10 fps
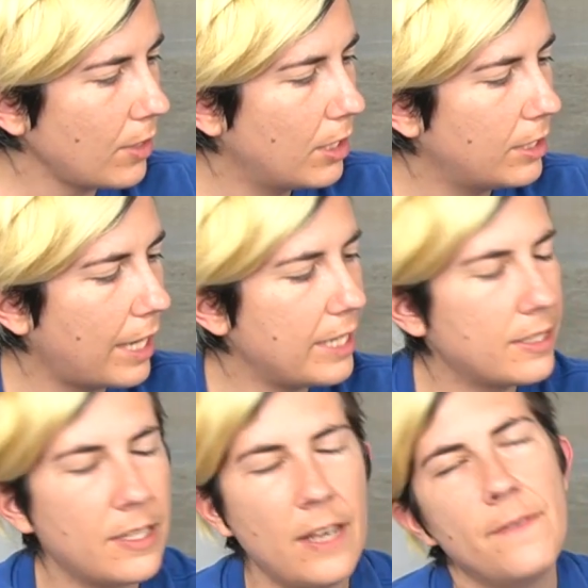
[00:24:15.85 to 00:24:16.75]
night
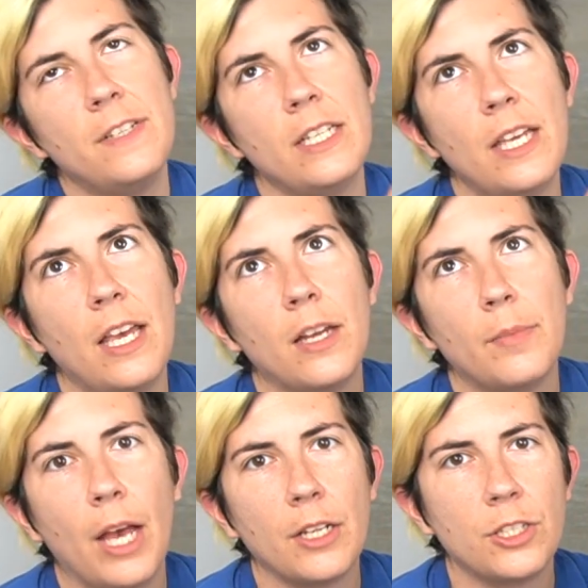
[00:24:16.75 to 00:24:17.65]
safety and
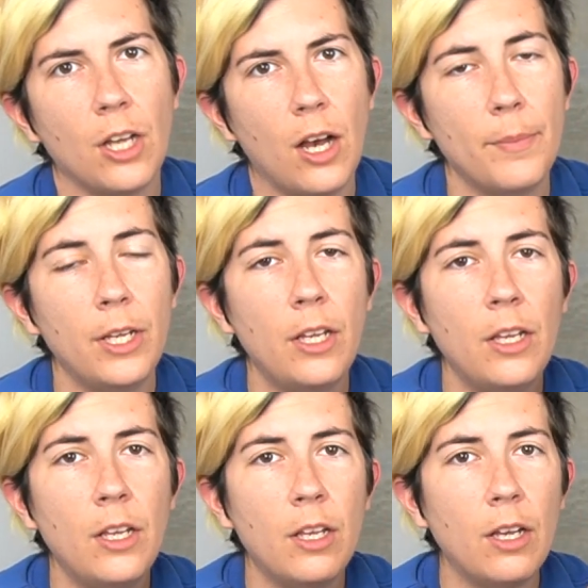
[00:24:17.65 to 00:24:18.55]
patch top
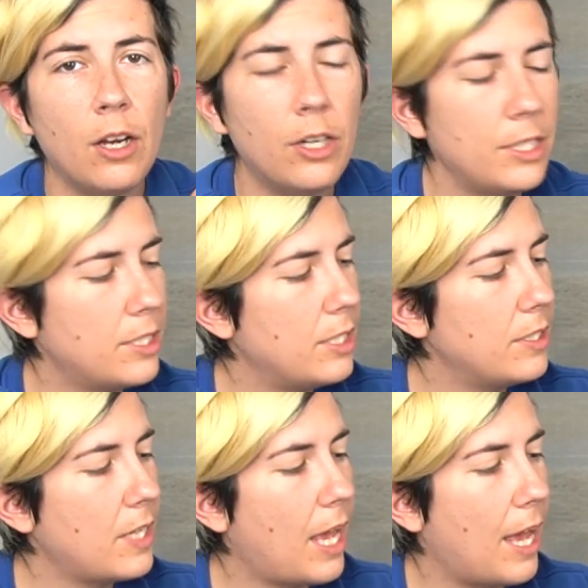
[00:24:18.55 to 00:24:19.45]

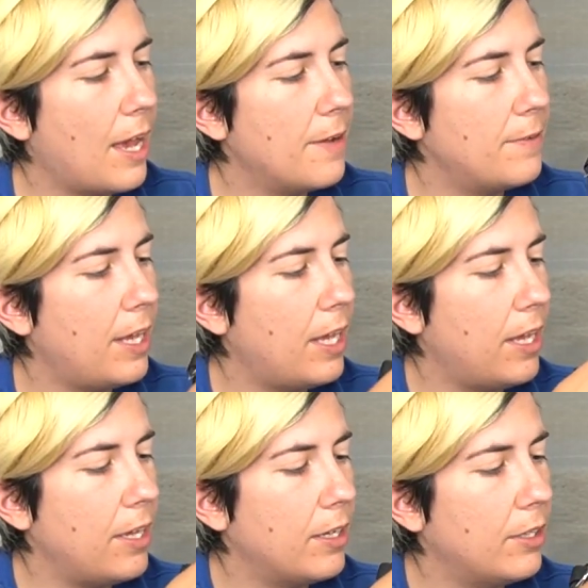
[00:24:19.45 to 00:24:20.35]
harnesses have
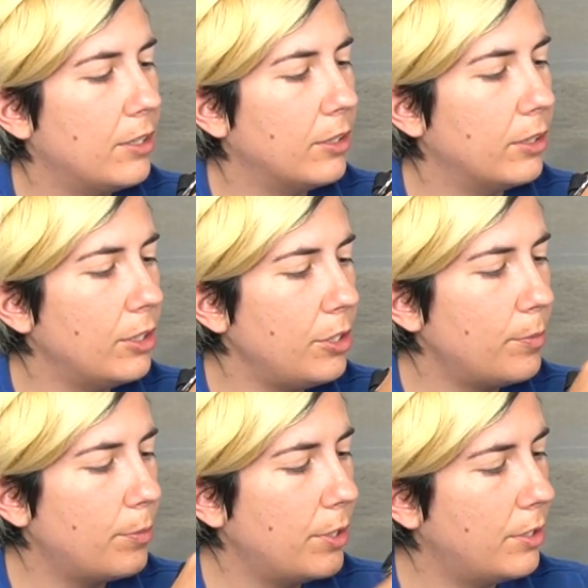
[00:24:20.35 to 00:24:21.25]
a
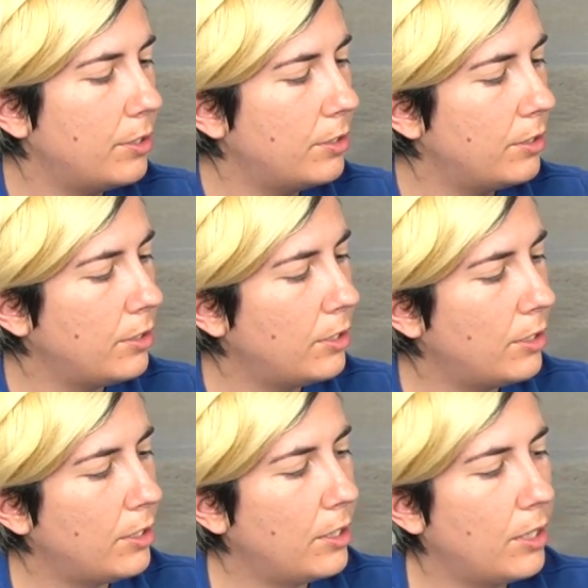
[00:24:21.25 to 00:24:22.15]
loop
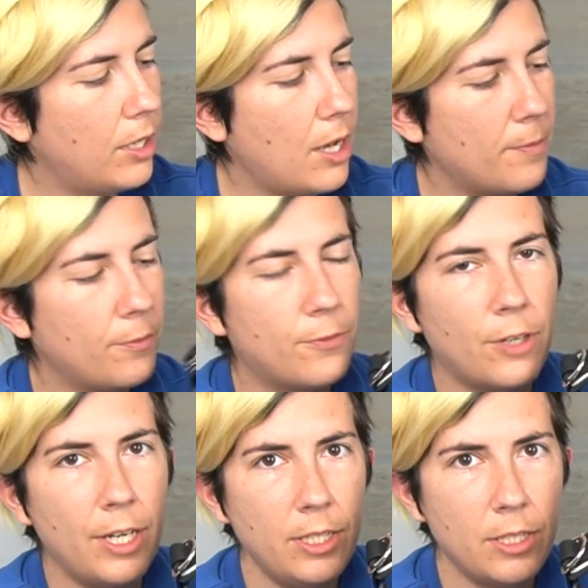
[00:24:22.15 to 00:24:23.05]
up
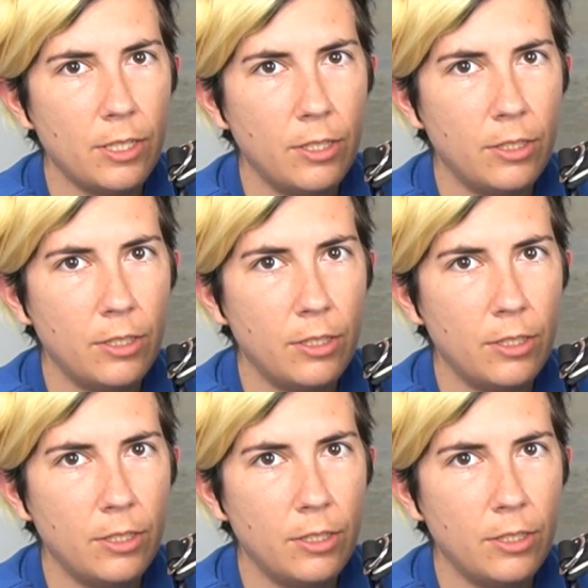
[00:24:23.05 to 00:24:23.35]
front